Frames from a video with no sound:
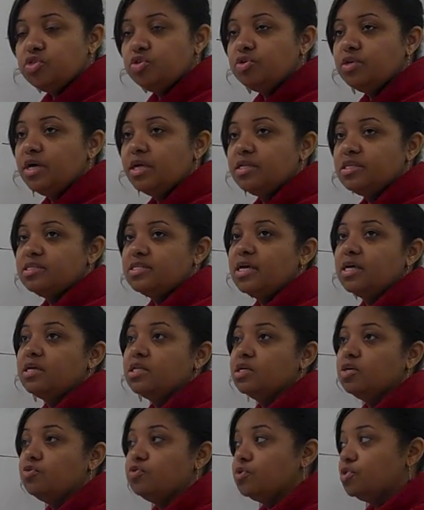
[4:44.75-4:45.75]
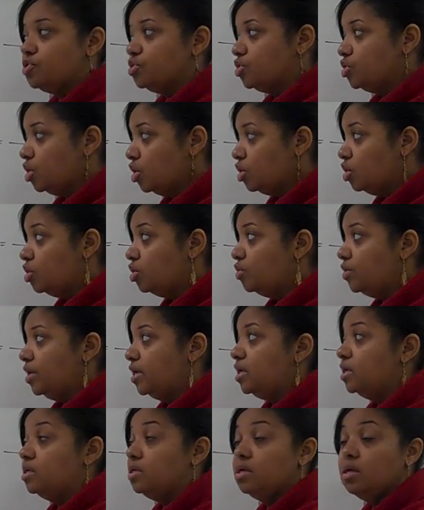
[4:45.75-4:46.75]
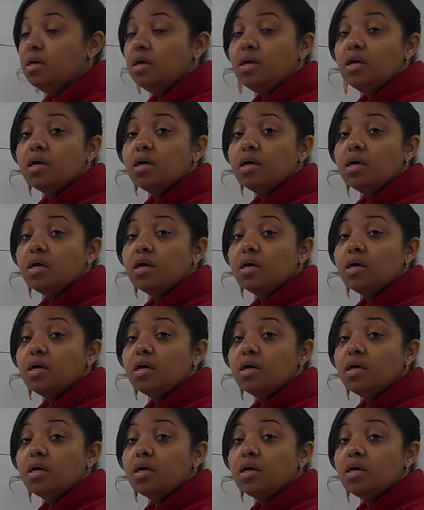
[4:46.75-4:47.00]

you're not exactly going to go and